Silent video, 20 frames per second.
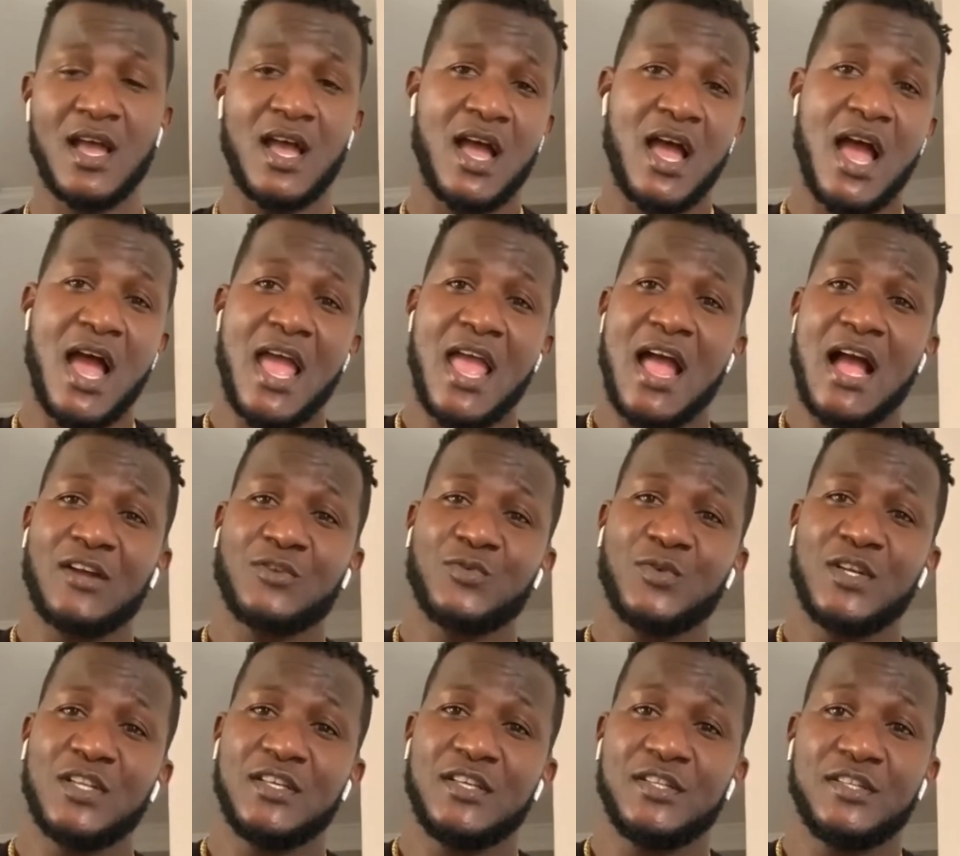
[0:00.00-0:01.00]
I
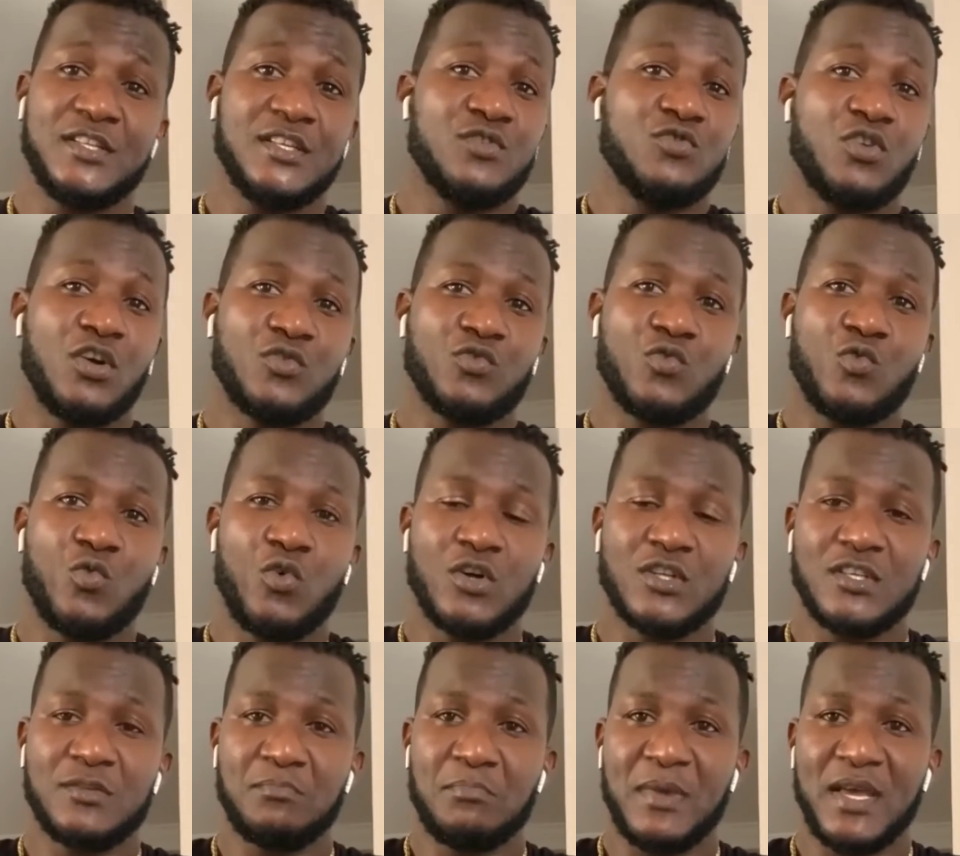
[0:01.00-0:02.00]
actually did not know what
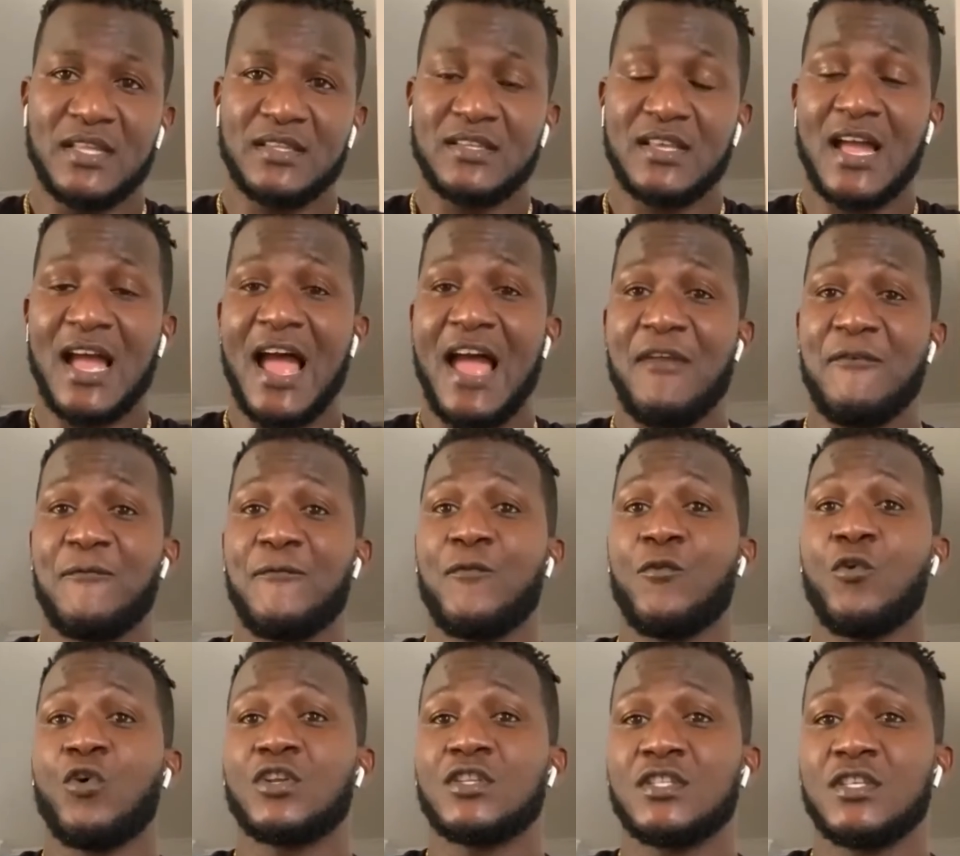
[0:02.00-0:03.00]
it meant. I
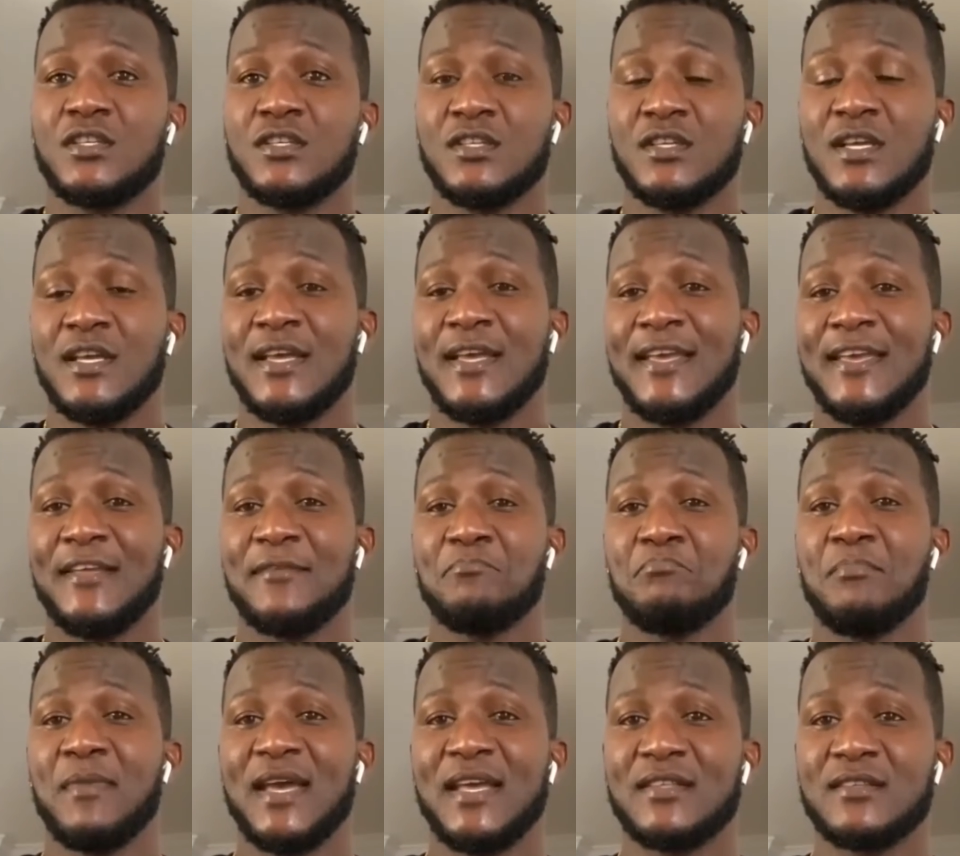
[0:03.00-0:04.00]
thought it
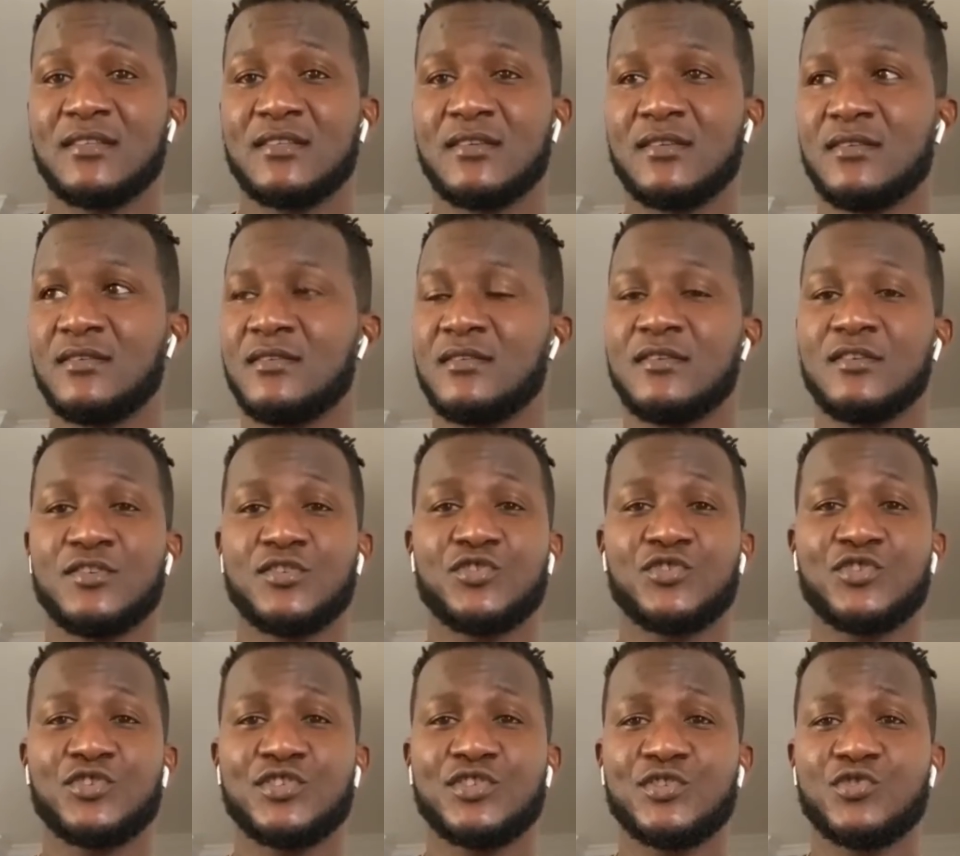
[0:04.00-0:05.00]
meant
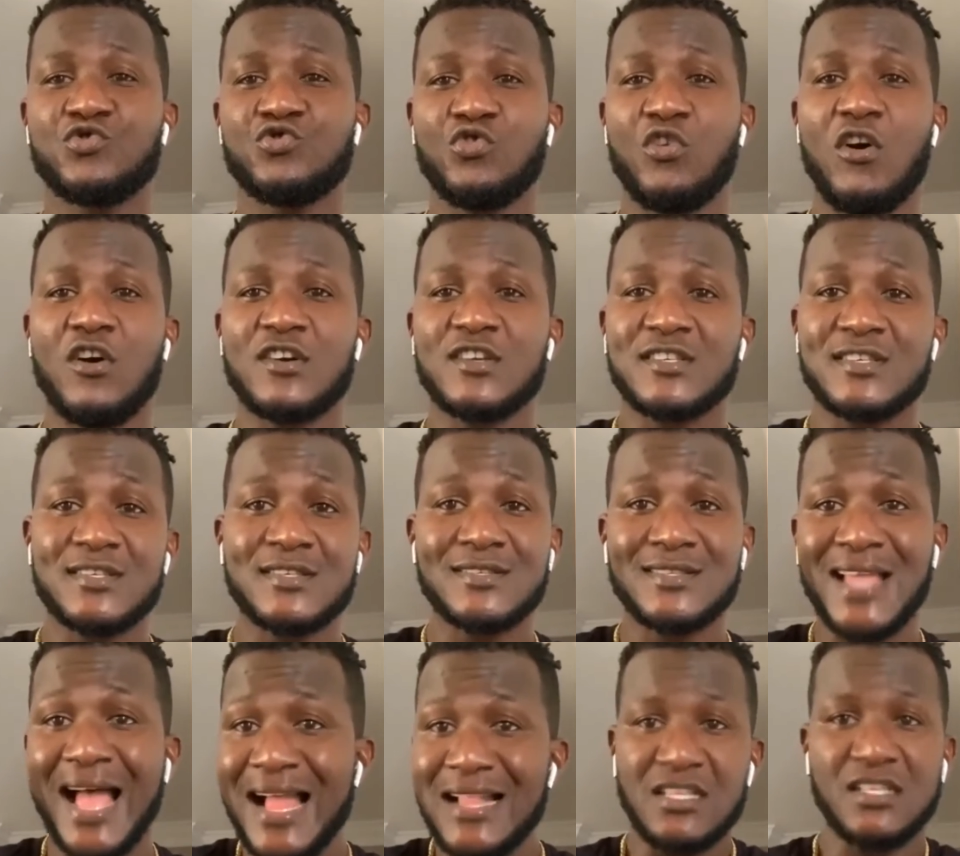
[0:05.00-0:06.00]
strong
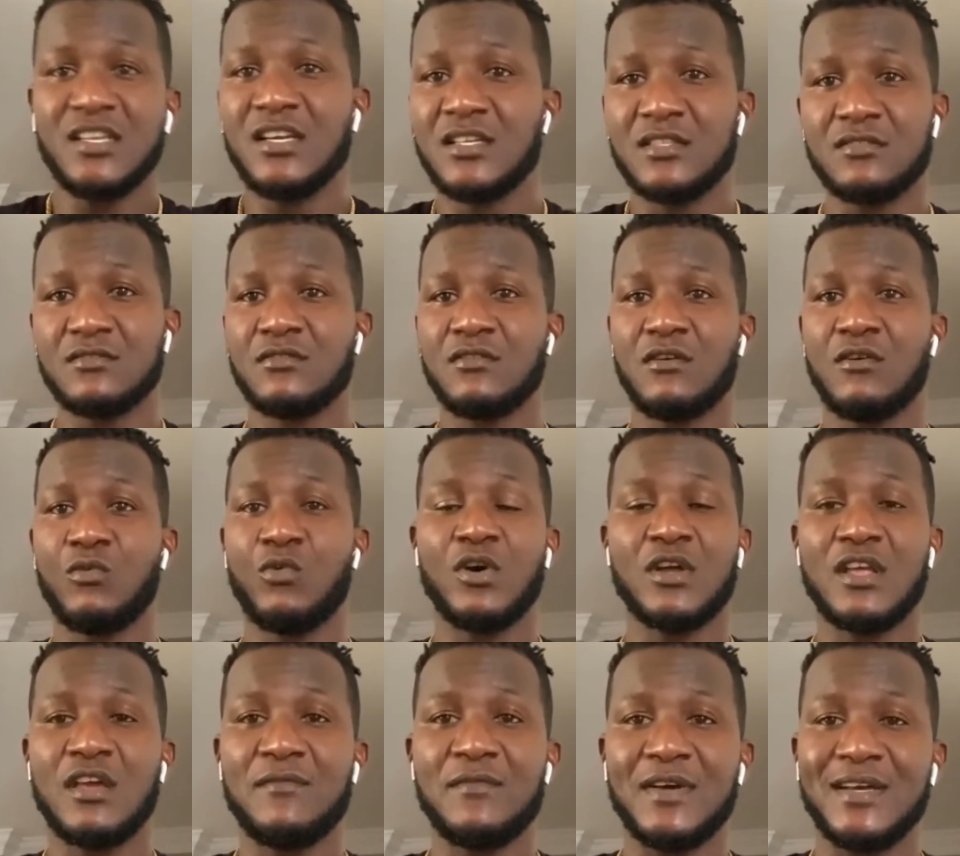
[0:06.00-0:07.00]
stallion or
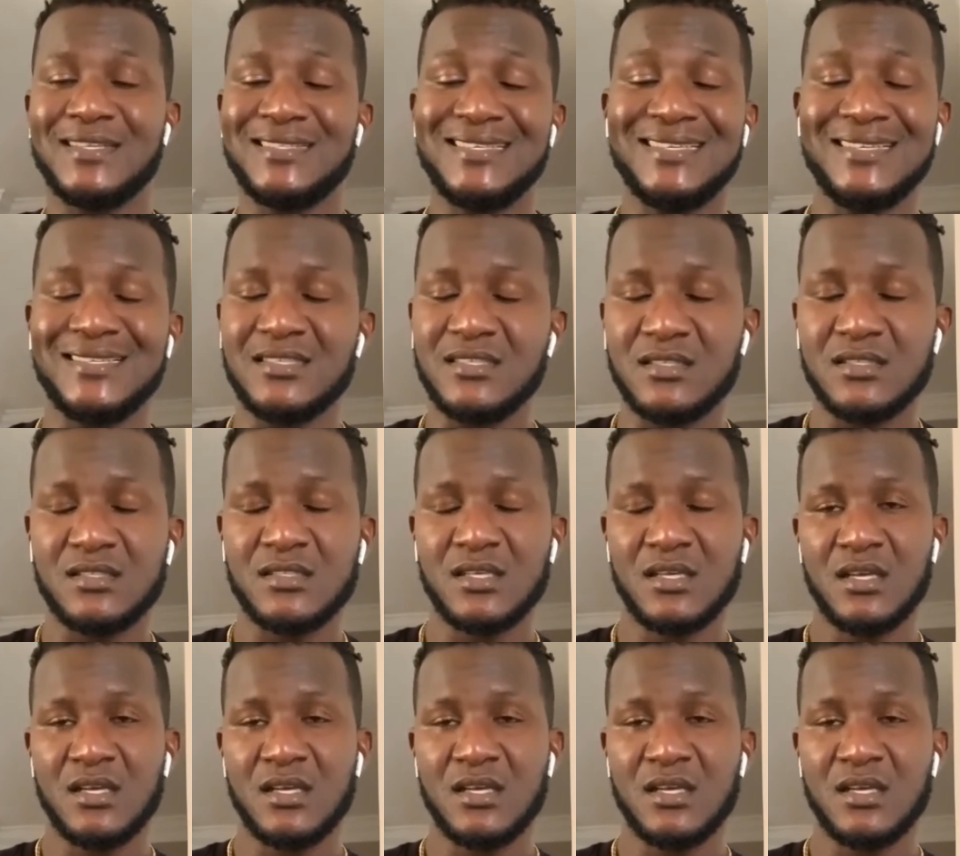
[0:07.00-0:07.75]
whatever it is.